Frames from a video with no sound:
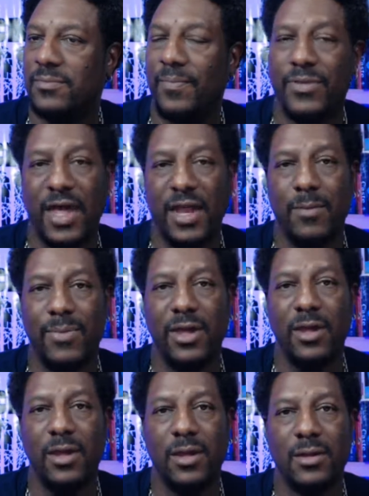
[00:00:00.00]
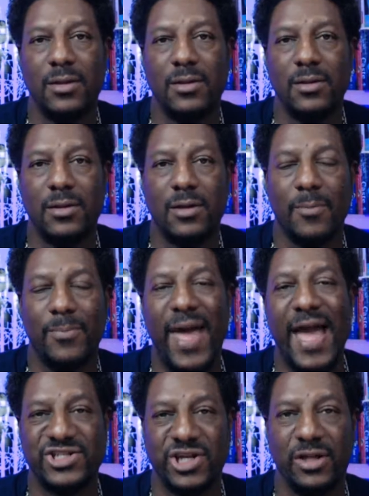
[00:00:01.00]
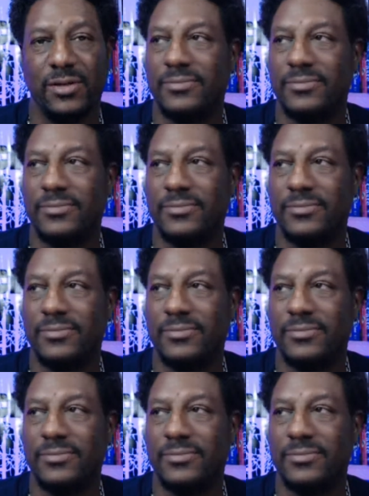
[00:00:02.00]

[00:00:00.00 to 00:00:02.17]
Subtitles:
than to be compassionate.